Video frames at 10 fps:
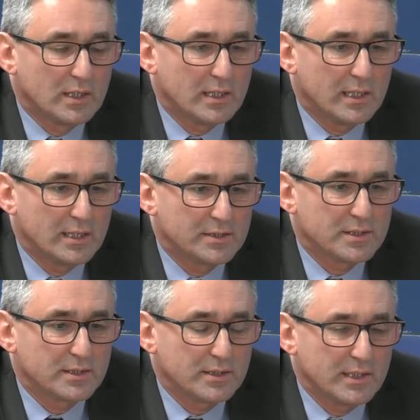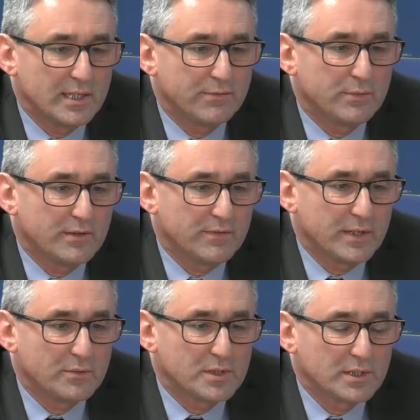and if we
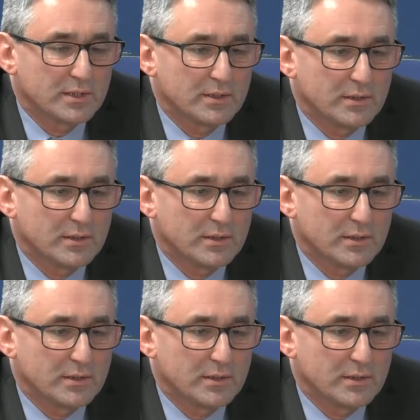found